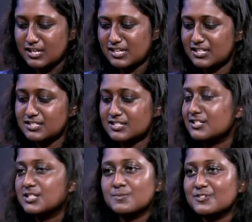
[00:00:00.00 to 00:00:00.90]

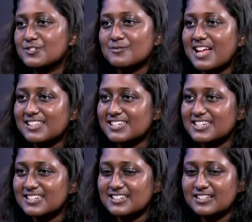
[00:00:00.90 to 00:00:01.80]
Eastern
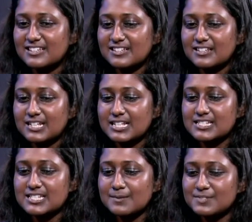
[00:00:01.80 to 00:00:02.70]
spirituality
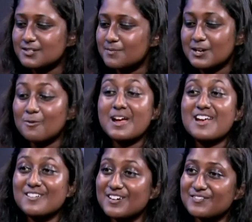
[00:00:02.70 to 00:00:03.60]
seems to be
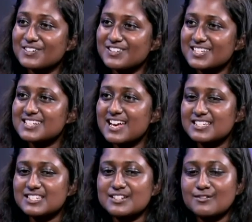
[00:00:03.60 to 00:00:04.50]
aware of, you know, this
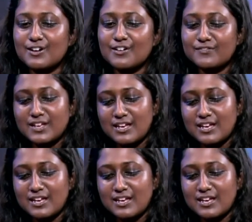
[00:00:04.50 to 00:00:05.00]
idea of,